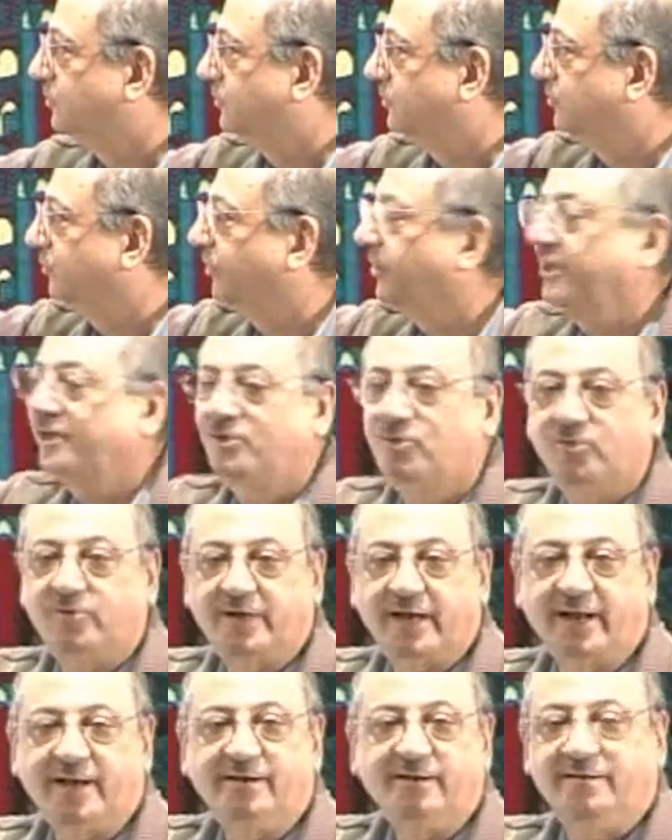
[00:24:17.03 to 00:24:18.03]
3 to
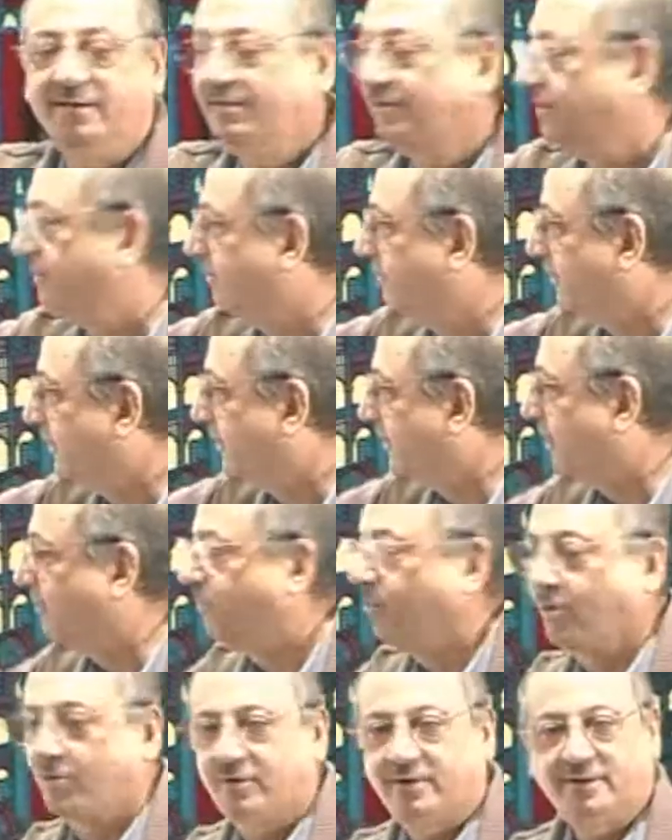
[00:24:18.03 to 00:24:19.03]
10 with the
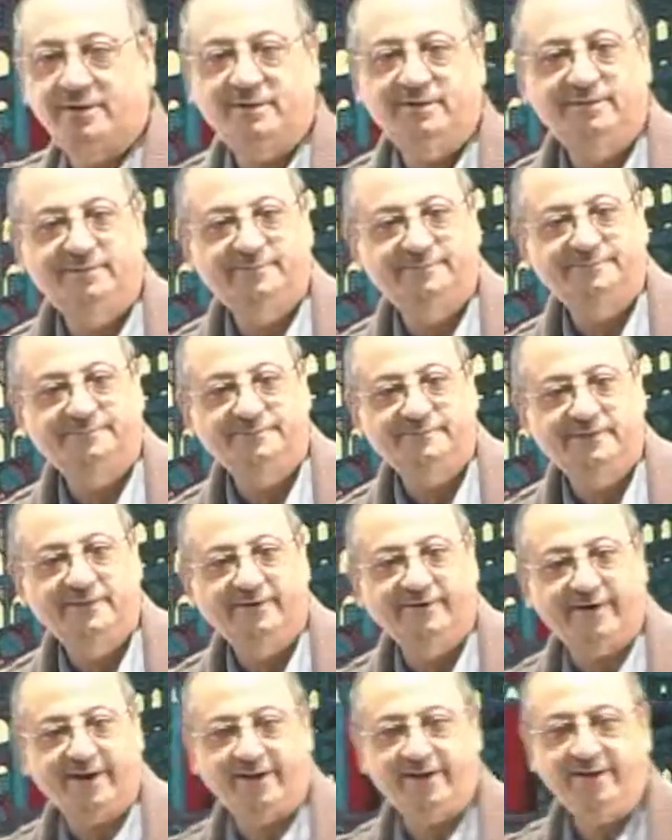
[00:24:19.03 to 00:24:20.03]
book.
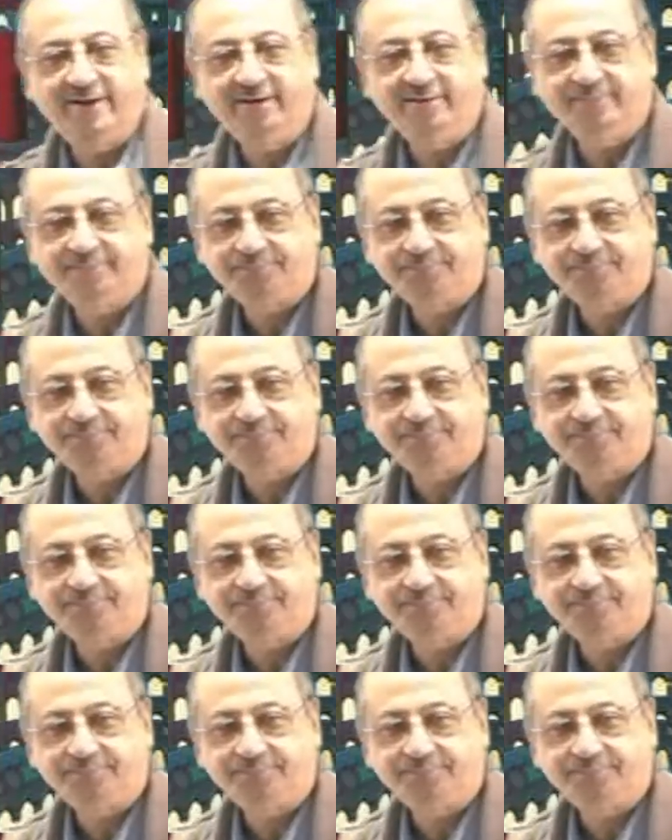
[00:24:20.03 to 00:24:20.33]
Ready?